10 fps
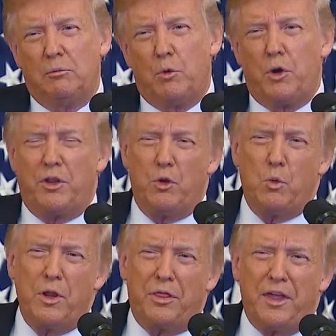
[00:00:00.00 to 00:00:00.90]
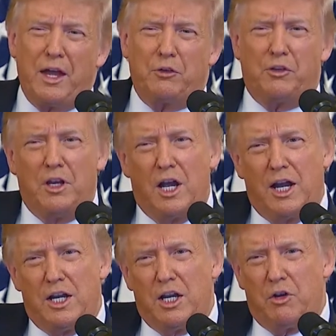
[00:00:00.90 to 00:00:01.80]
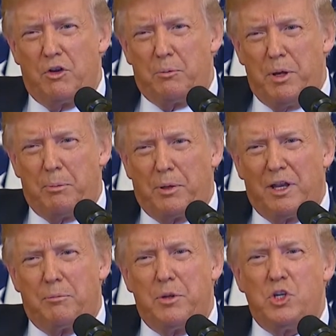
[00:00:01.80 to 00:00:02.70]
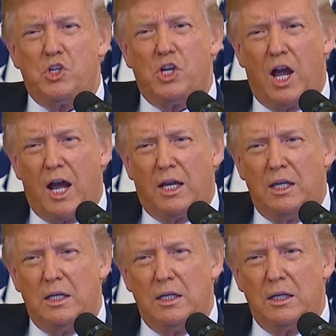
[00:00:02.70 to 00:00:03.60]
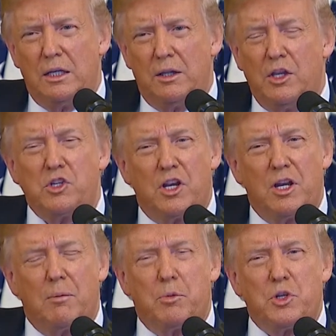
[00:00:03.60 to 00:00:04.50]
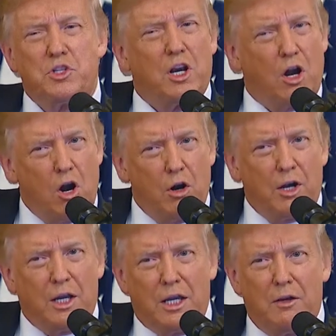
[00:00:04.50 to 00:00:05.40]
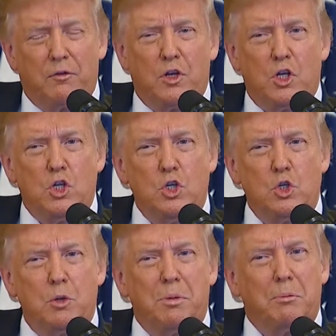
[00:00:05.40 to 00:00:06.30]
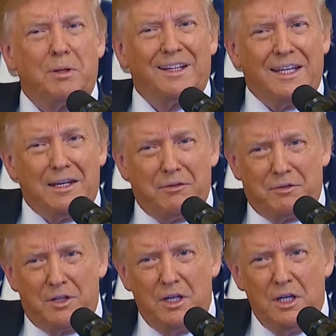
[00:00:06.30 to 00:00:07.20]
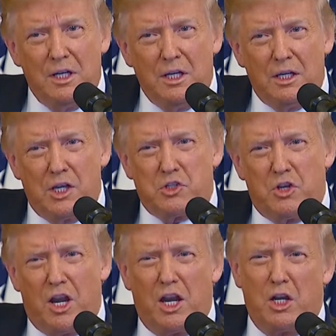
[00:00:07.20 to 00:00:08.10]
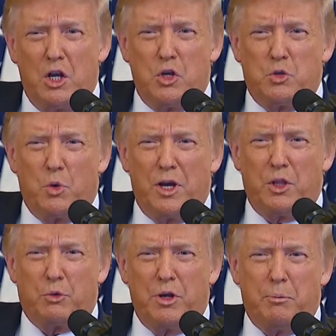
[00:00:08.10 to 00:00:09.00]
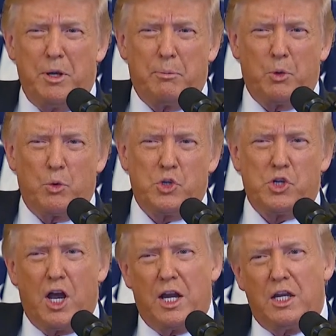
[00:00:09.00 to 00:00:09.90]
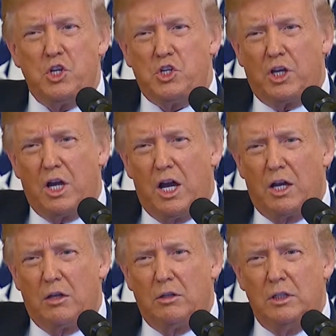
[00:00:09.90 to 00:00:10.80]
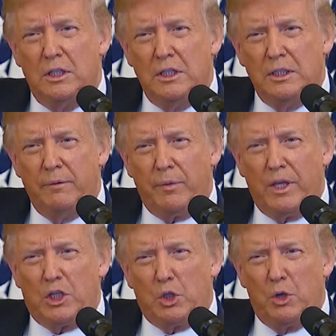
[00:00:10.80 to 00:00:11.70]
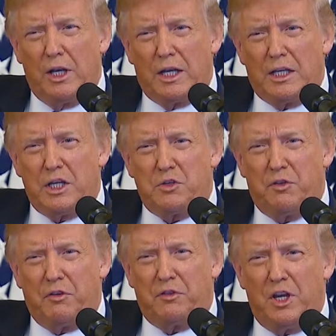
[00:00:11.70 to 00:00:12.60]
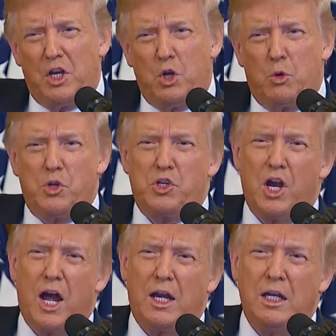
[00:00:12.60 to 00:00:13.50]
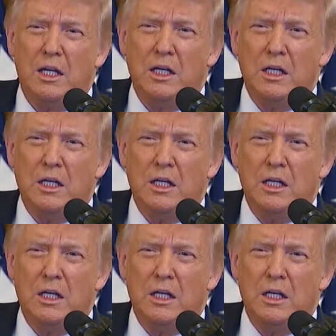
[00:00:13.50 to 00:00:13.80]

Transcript: More than 1,900 people have been shot. These are numbers that aren't even to be believed. Yesterday alone, 23 people were shot in Chicago, including at least 15 who were shot